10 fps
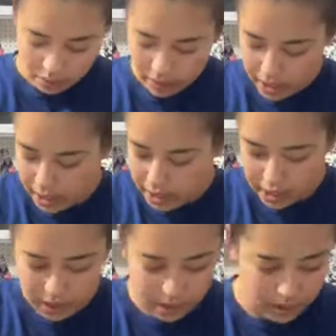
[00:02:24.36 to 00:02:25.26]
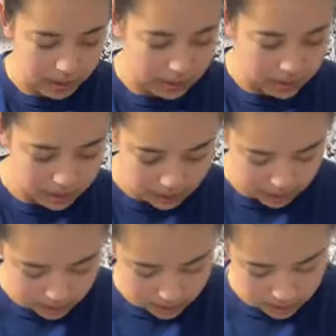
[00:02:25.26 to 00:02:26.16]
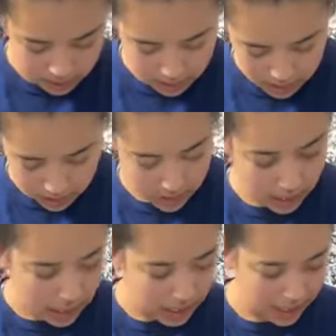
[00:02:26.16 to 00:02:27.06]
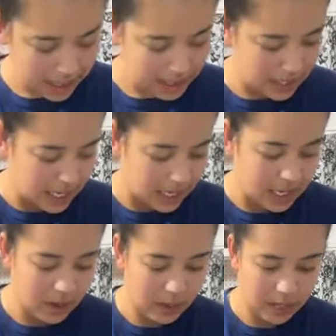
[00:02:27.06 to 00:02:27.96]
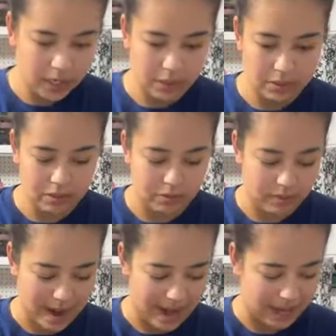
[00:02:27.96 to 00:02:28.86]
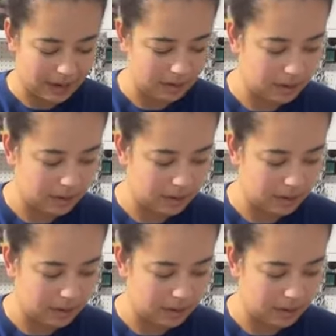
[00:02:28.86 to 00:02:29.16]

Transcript: We're gonna use, let's see, I think we're gonna use red.